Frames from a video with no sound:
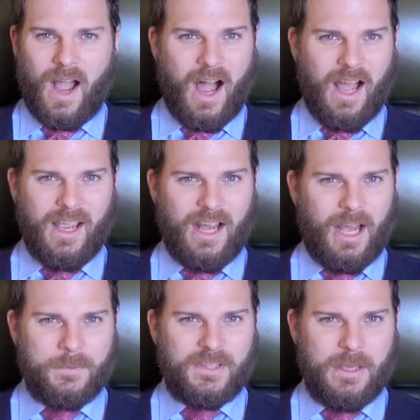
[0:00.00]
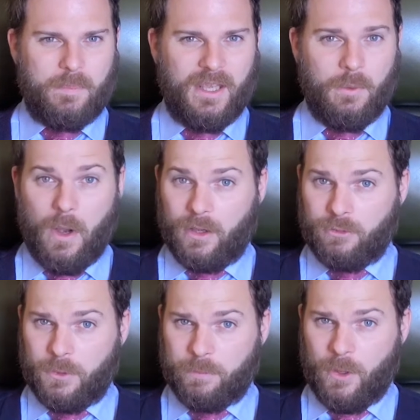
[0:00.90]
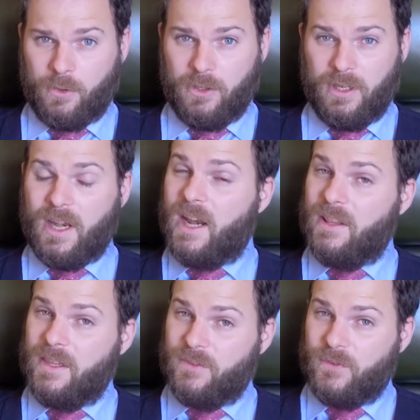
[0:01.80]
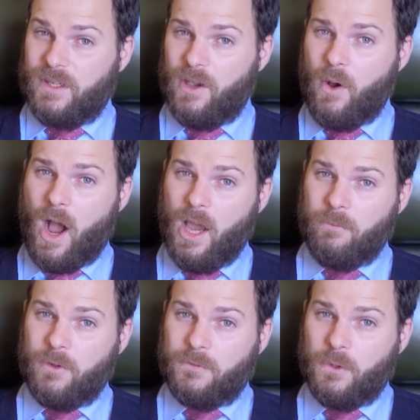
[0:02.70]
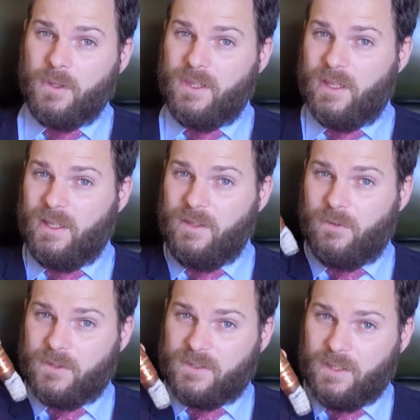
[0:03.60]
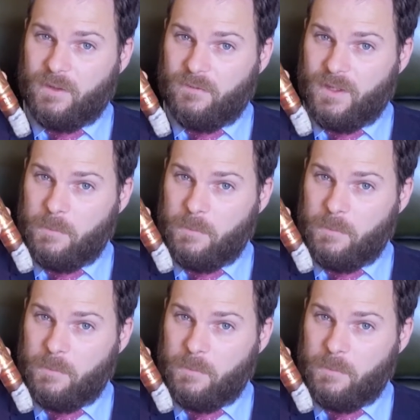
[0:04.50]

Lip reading: Hi, I'm CP, welcome to Bespoke Unit, and in this video I'm reviewing the Oliva Serie V